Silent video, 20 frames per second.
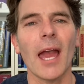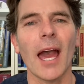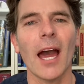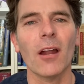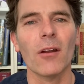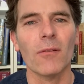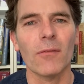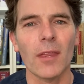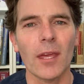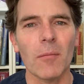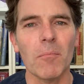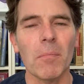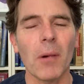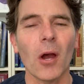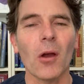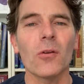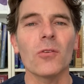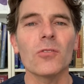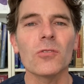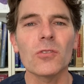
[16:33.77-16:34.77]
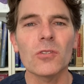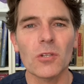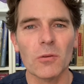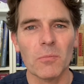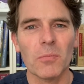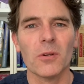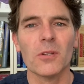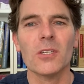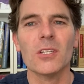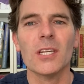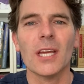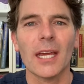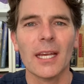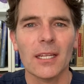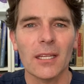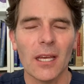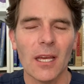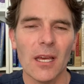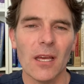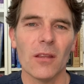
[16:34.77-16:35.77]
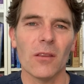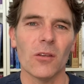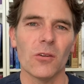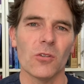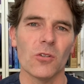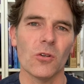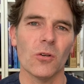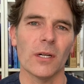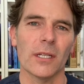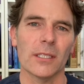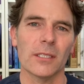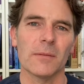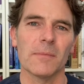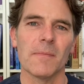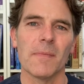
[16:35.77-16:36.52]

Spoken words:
out of their bones to protect the joints.